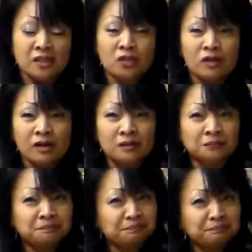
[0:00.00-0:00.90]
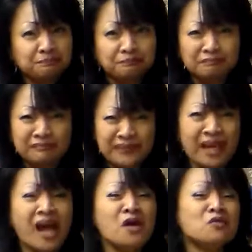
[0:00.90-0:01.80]
You know, um,
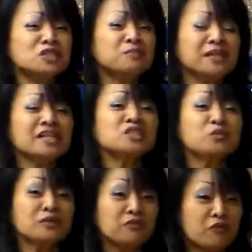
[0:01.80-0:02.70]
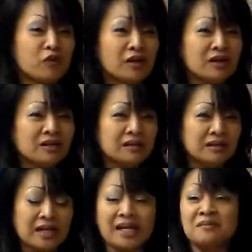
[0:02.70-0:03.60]
I was blessed with four,
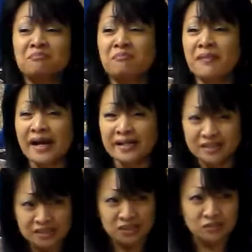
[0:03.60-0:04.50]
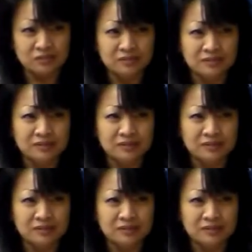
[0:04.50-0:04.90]
and mind you,